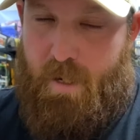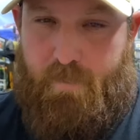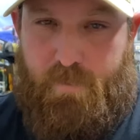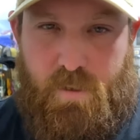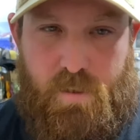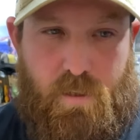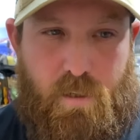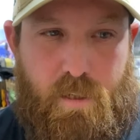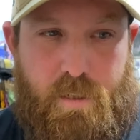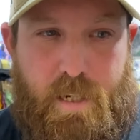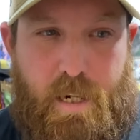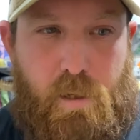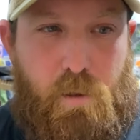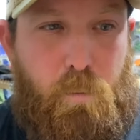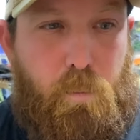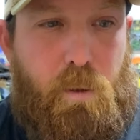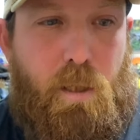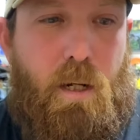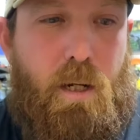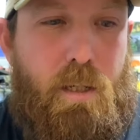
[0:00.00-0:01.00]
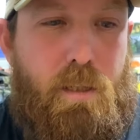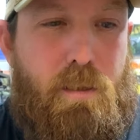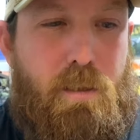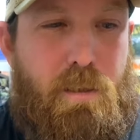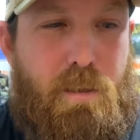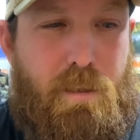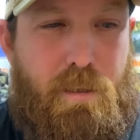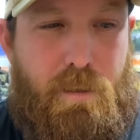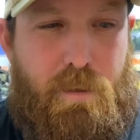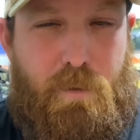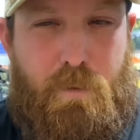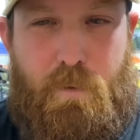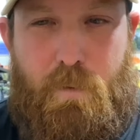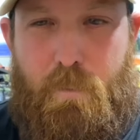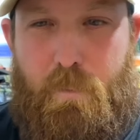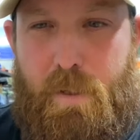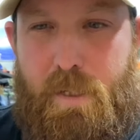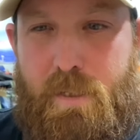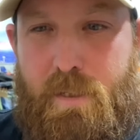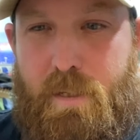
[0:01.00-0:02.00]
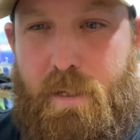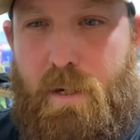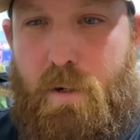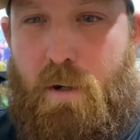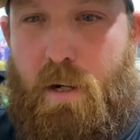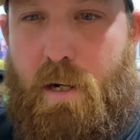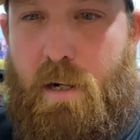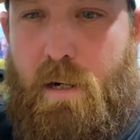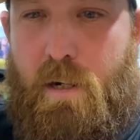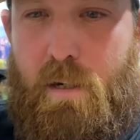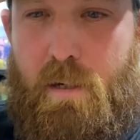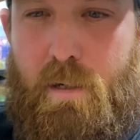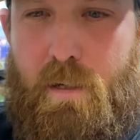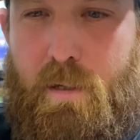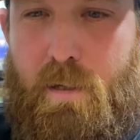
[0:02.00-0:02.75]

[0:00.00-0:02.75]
Designs Hackle pliers, best there are.